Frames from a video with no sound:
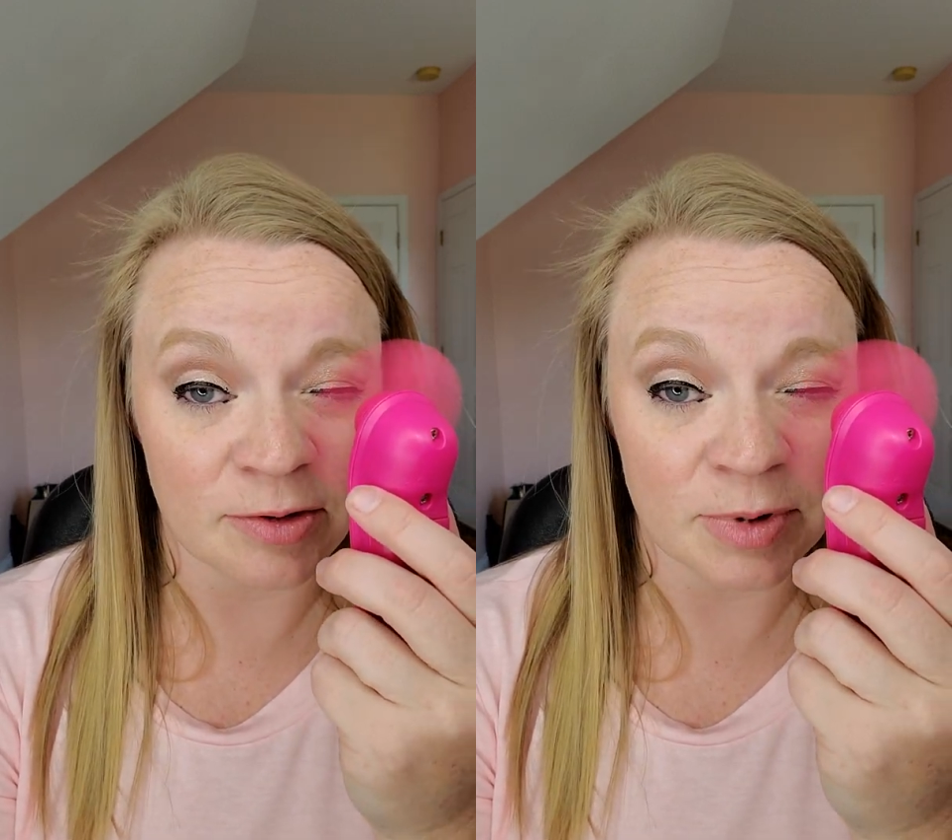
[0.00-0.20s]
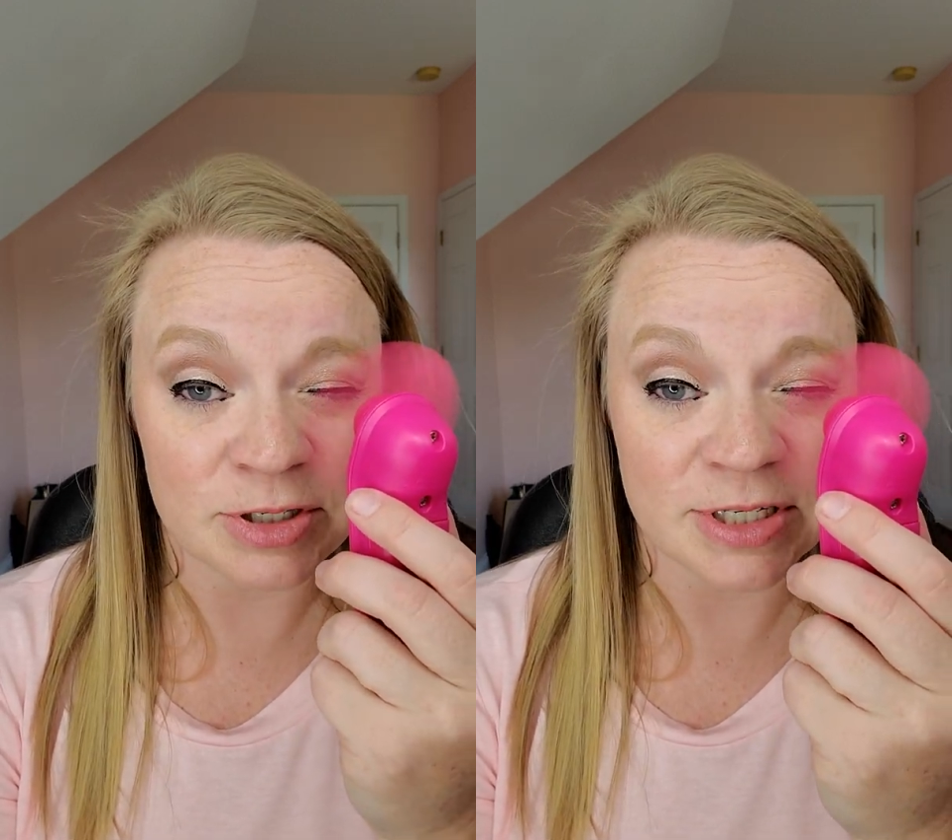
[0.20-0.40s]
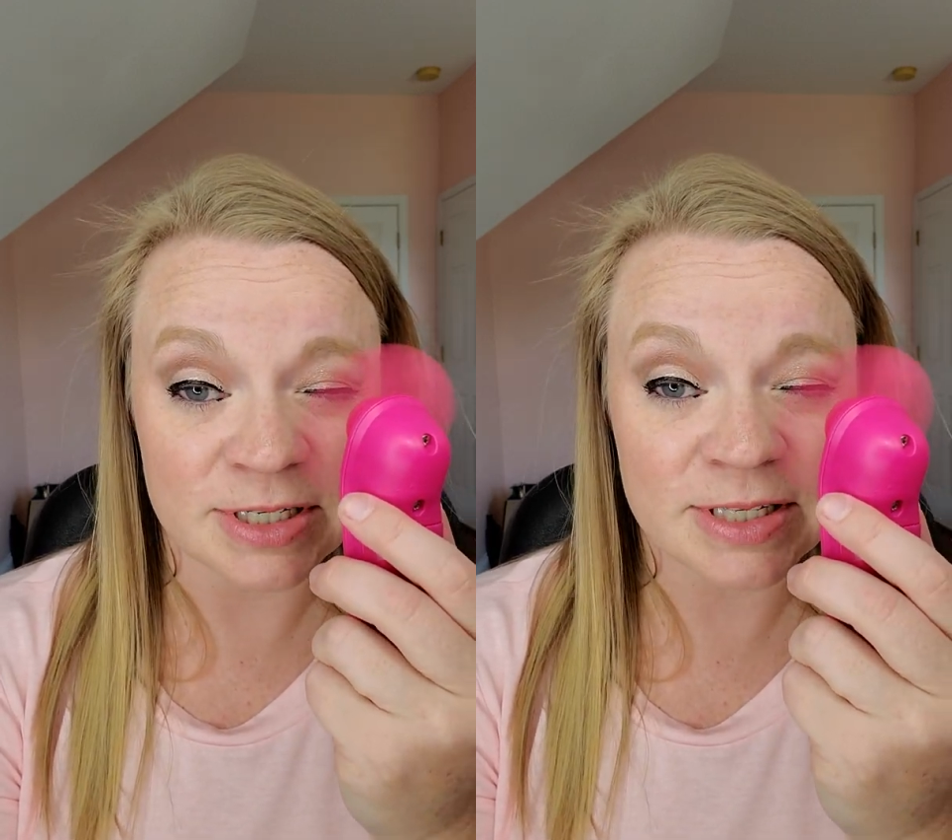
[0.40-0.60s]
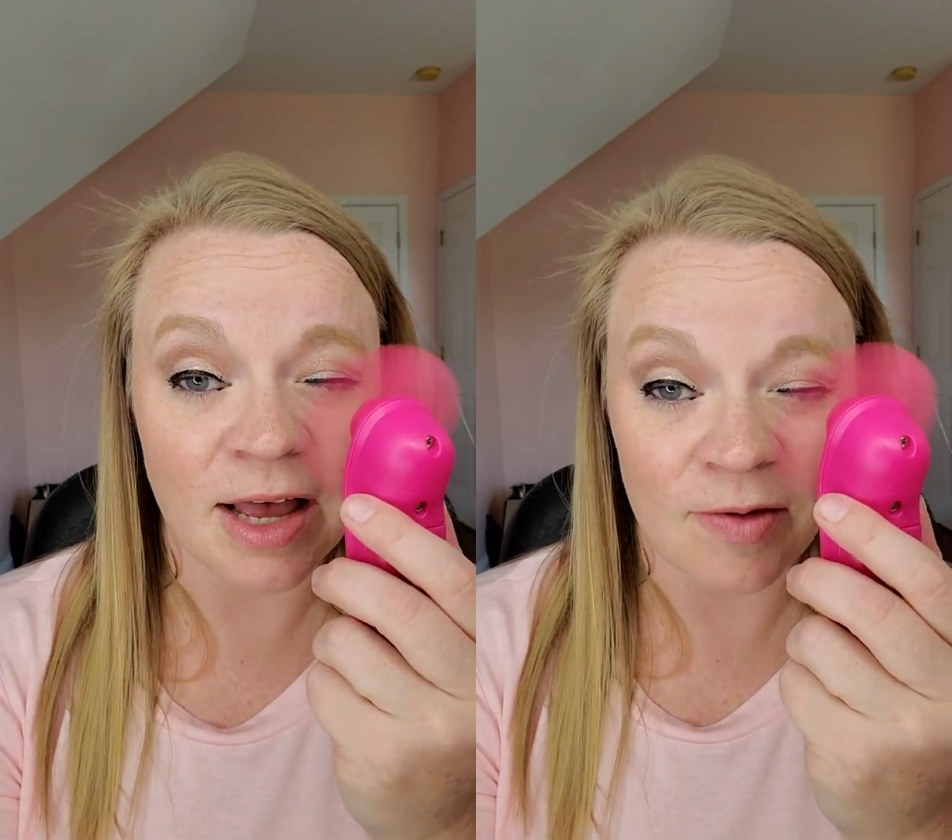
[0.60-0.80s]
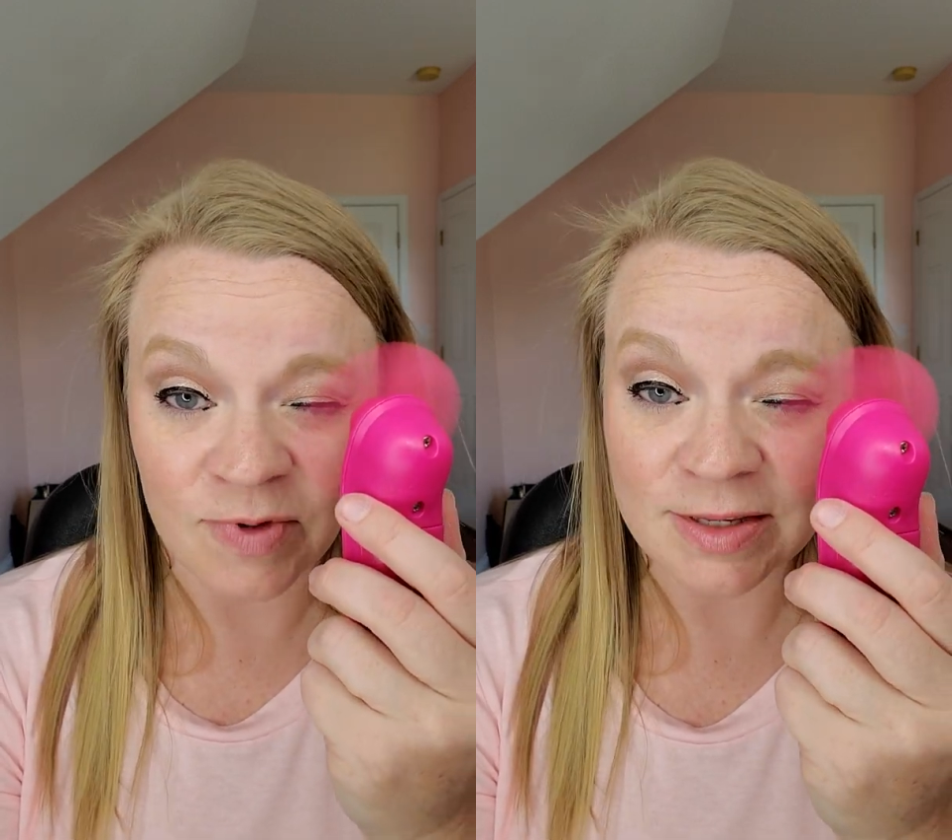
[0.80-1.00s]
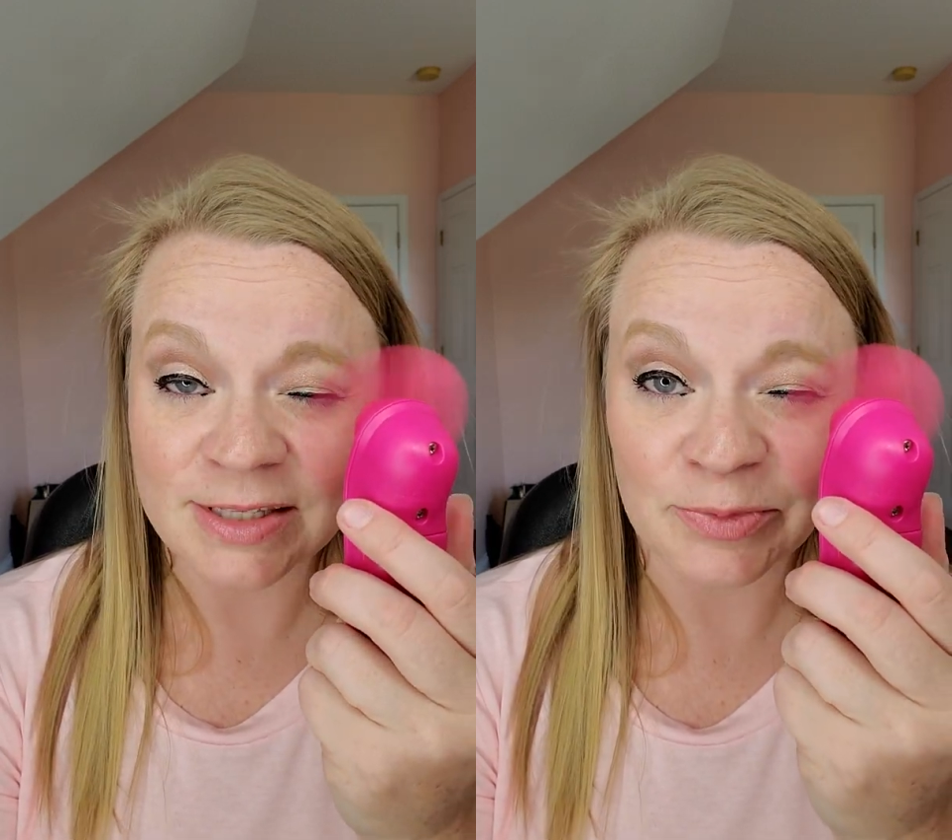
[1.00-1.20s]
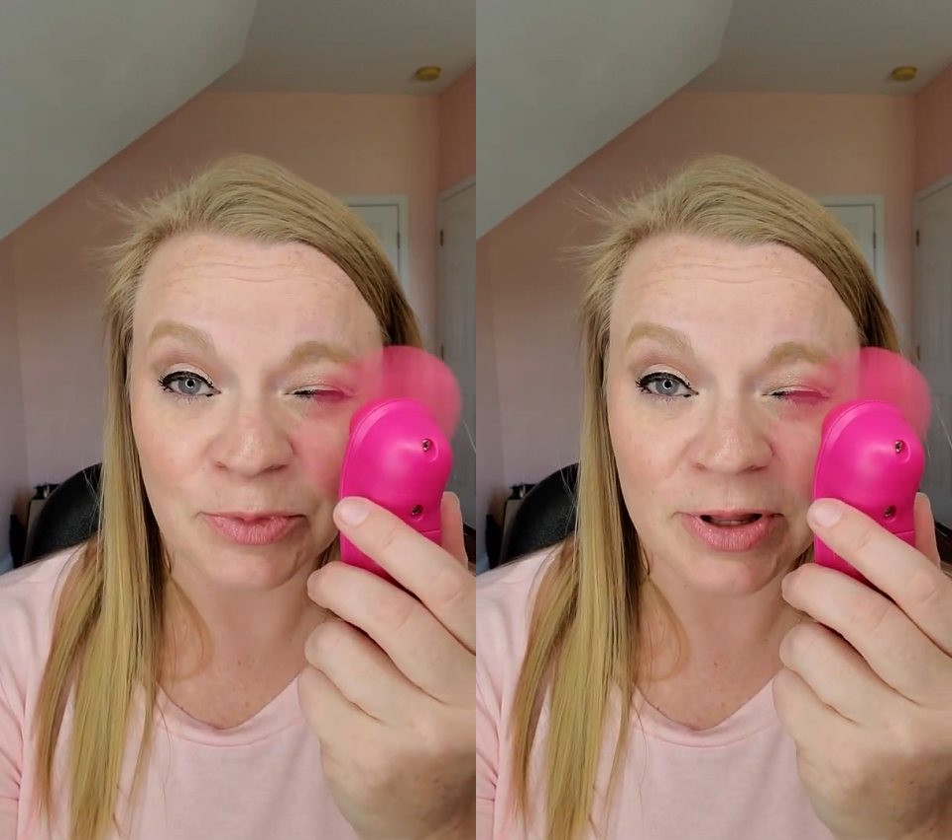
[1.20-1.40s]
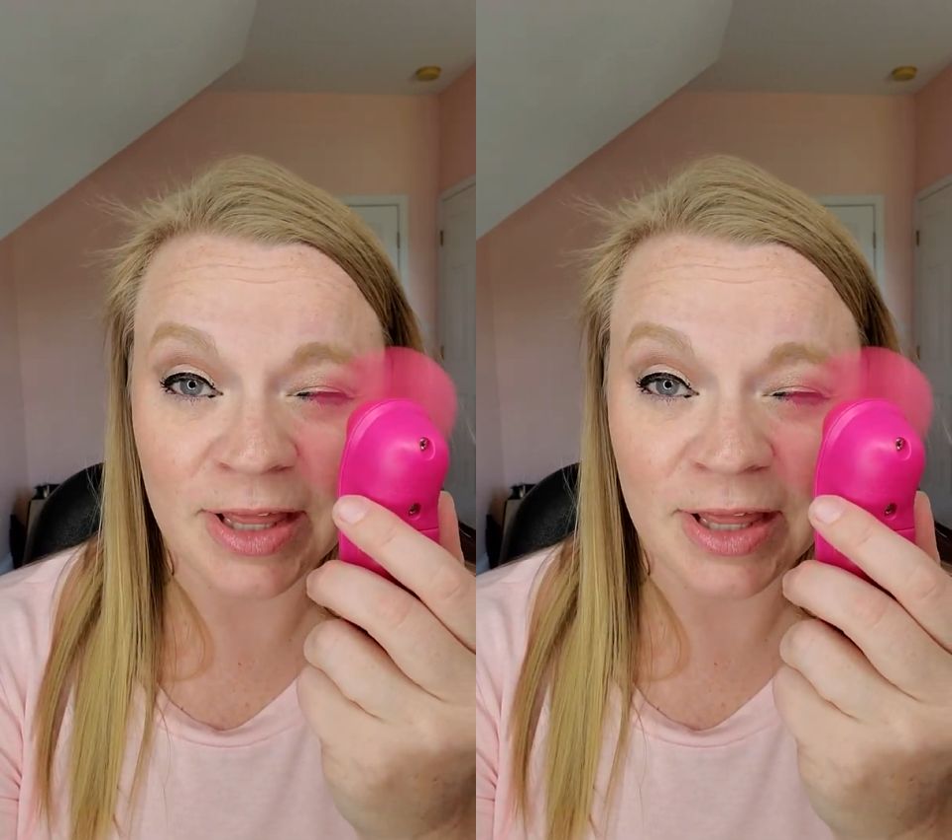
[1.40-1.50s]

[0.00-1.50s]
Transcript: which is obviously more